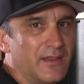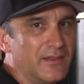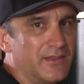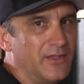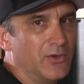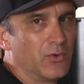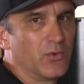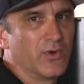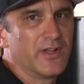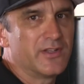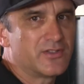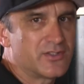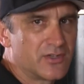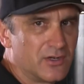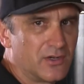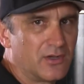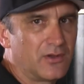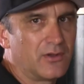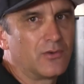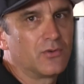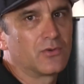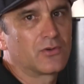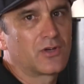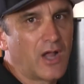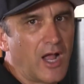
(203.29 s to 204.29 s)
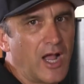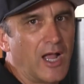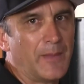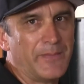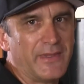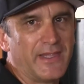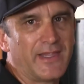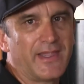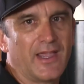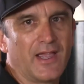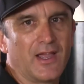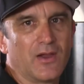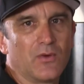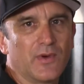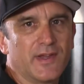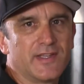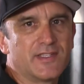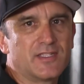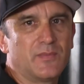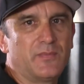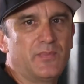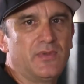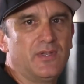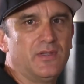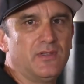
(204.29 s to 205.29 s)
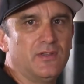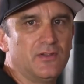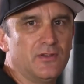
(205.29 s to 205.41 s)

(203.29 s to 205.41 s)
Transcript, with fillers: The original copycat recipe